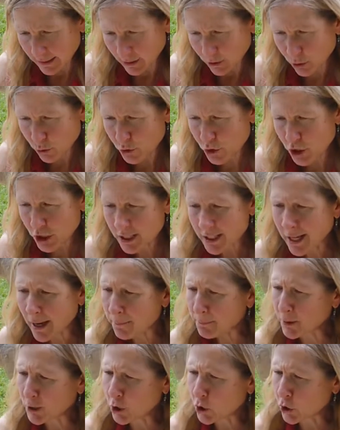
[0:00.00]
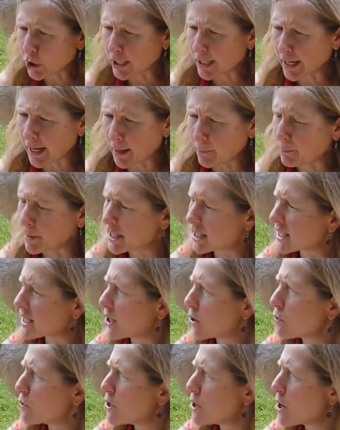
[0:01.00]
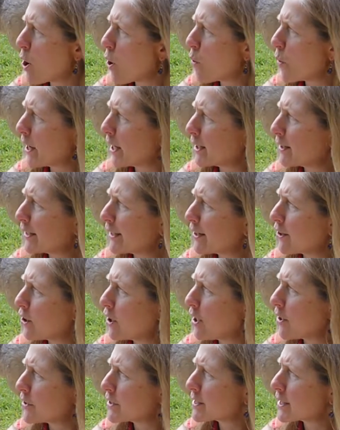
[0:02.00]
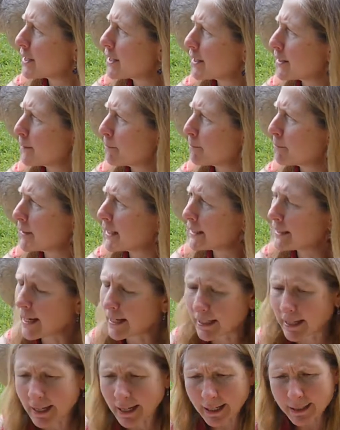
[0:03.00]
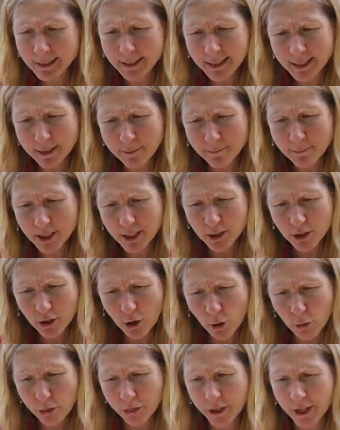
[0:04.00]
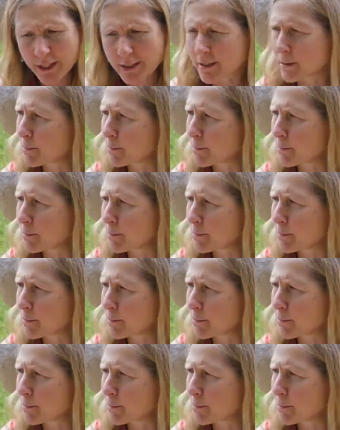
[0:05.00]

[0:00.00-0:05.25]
who just kept looking at me so knowingly all the time. And that cat seemed to know things